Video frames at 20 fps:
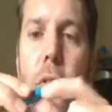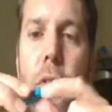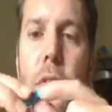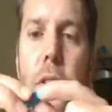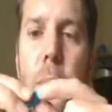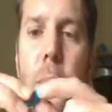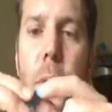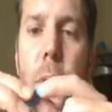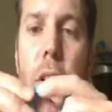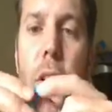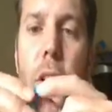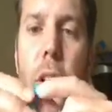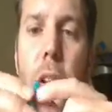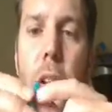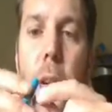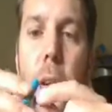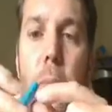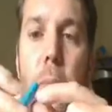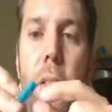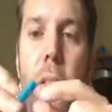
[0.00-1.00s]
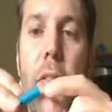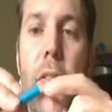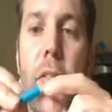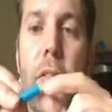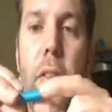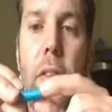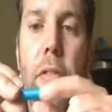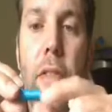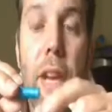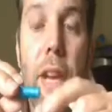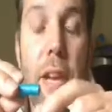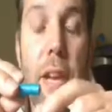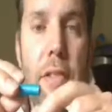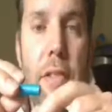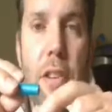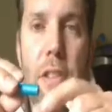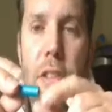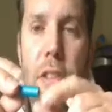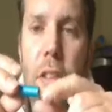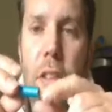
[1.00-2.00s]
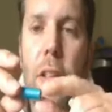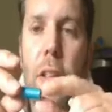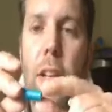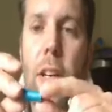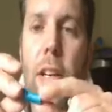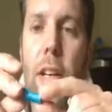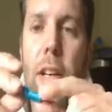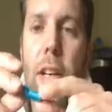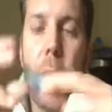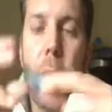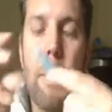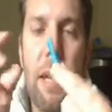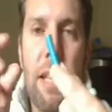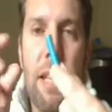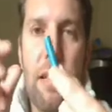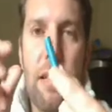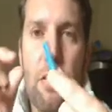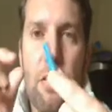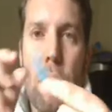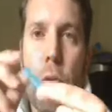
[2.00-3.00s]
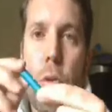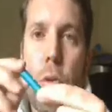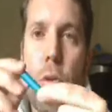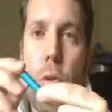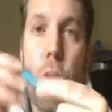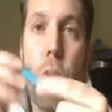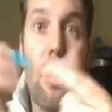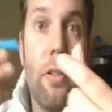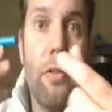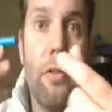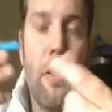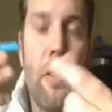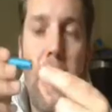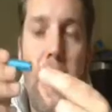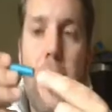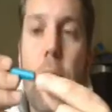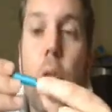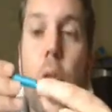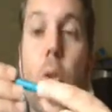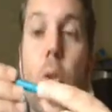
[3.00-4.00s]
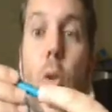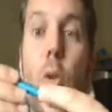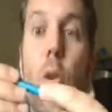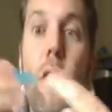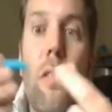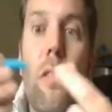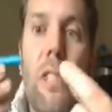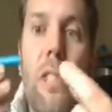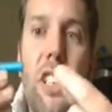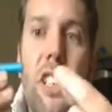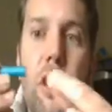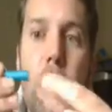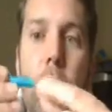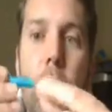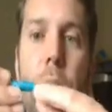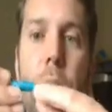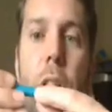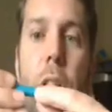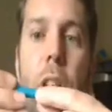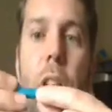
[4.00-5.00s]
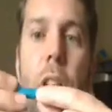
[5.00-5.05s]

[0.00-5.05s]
smoke a number of flavours like mint or coffee or original,